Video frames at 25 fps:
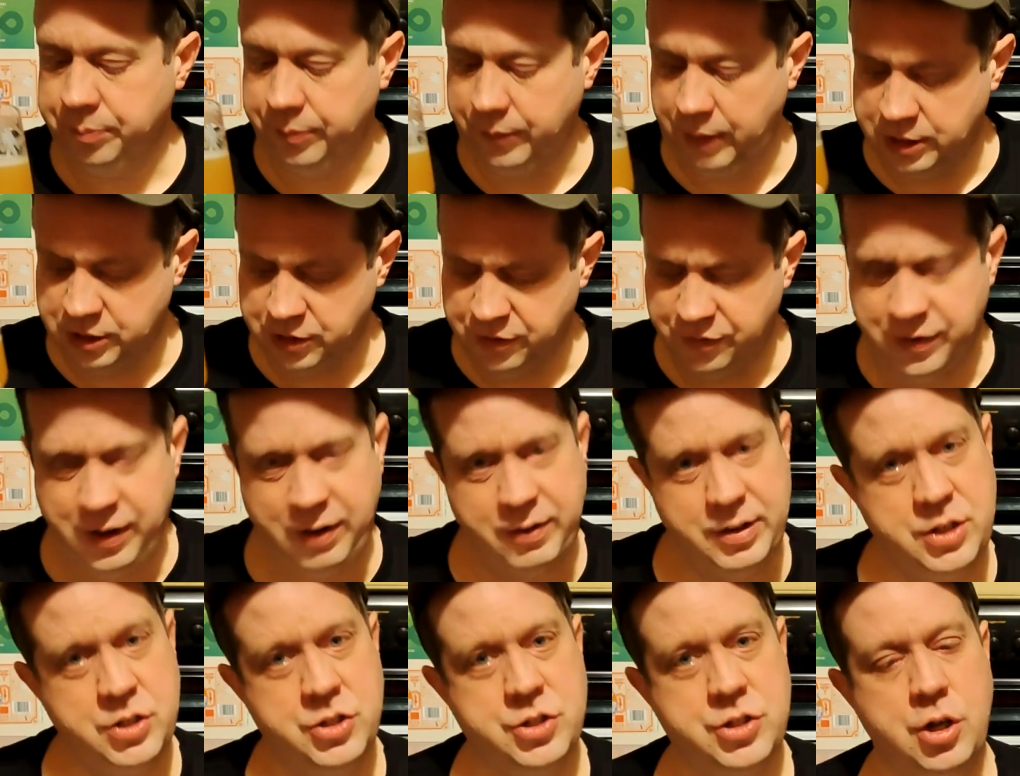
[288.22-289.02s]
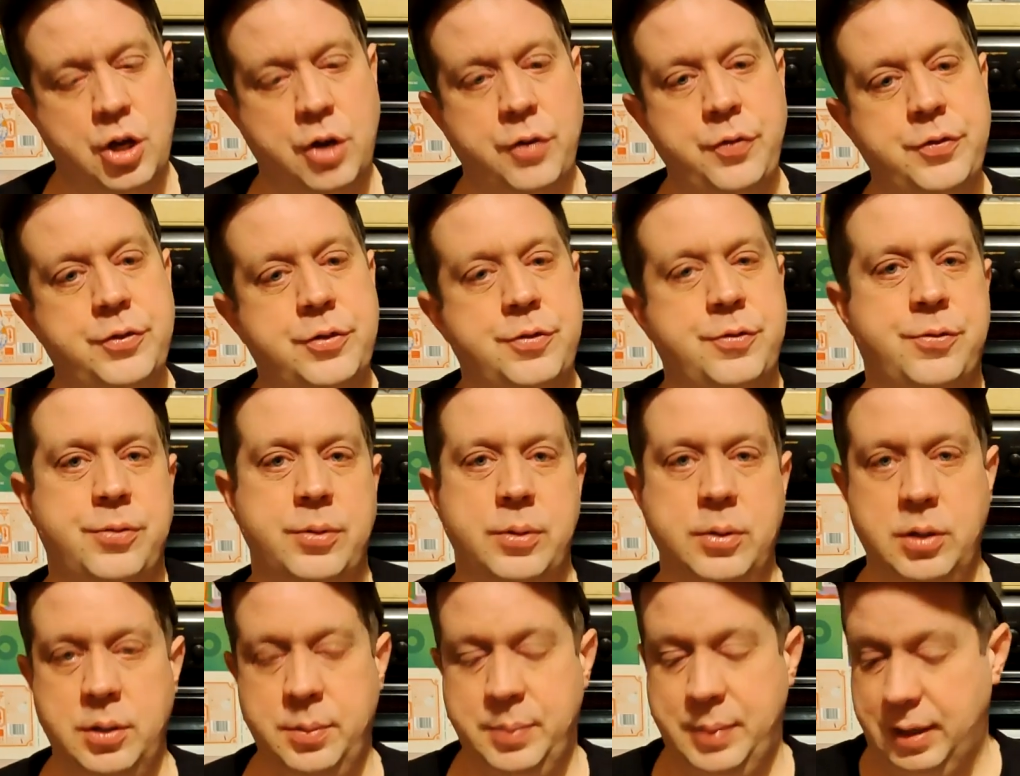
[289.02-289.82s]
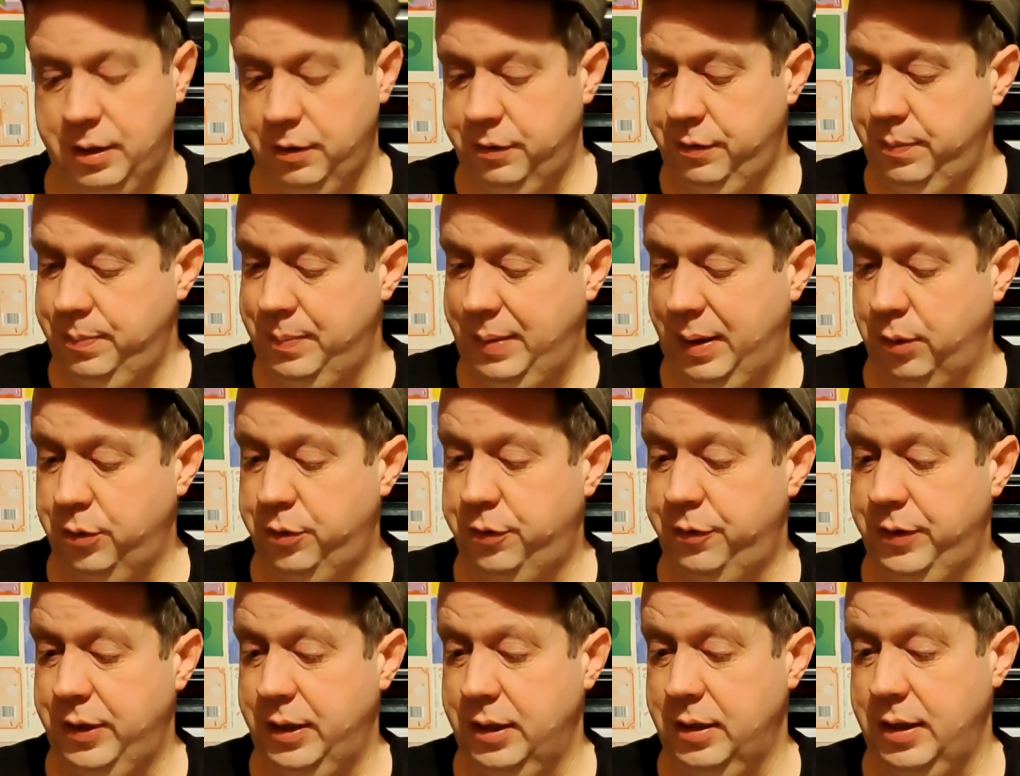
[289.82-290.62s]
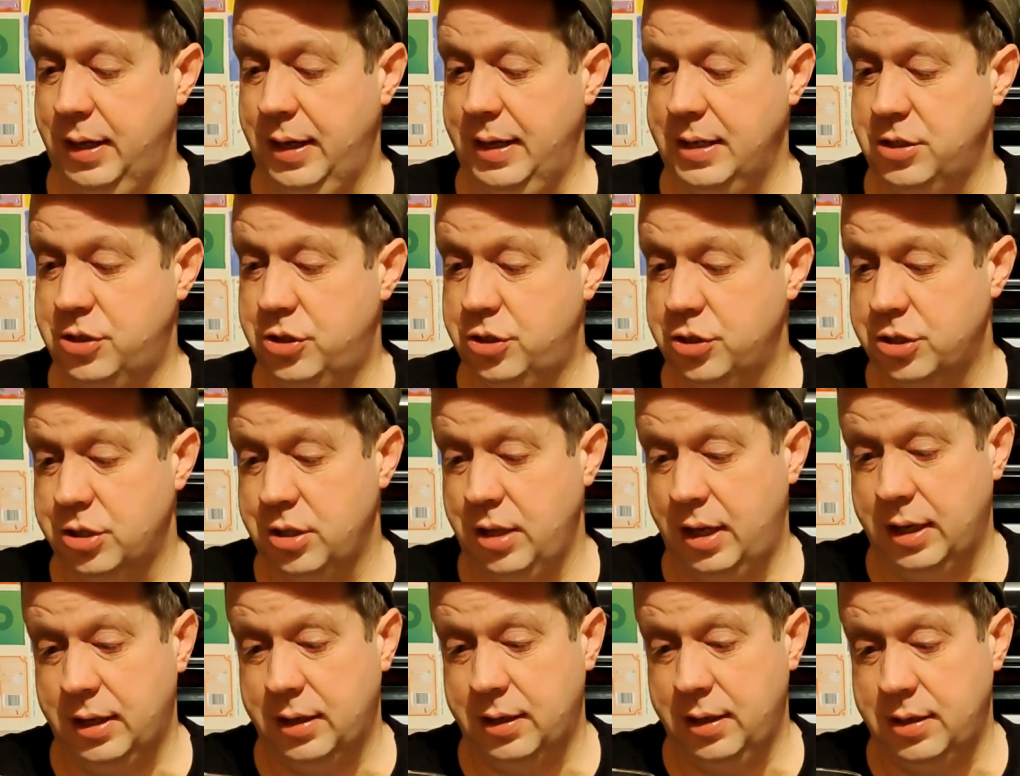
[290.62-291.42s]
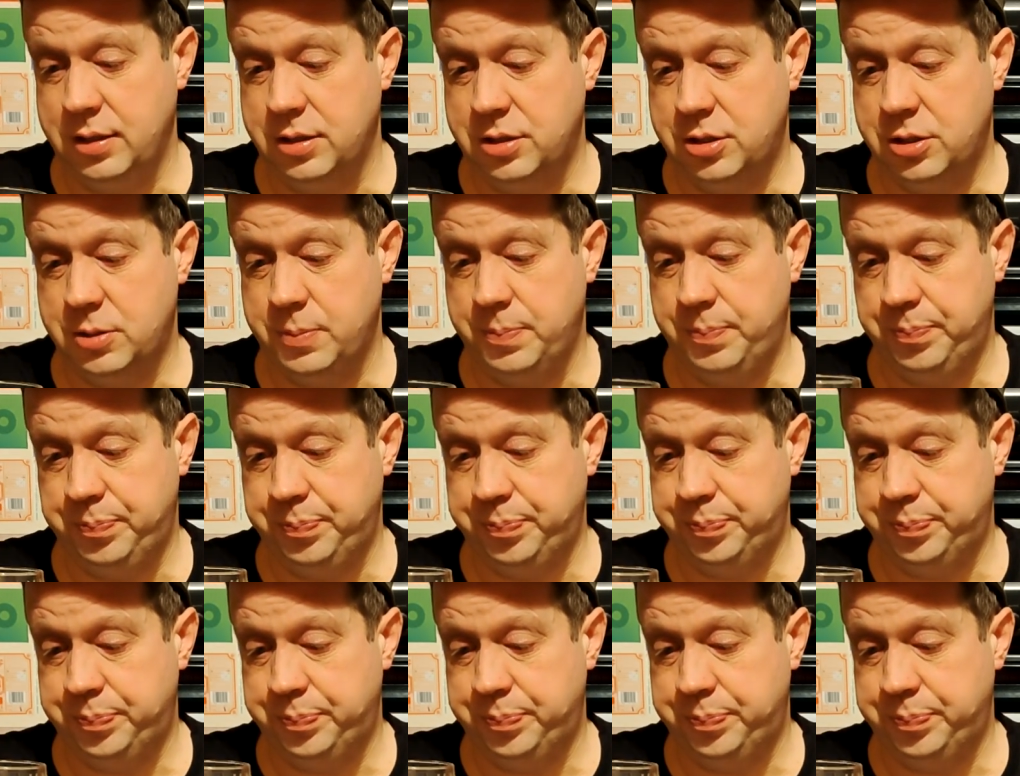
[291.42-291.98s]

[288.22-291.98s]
It's a very soft, fruity mouthfeel. It is just like it's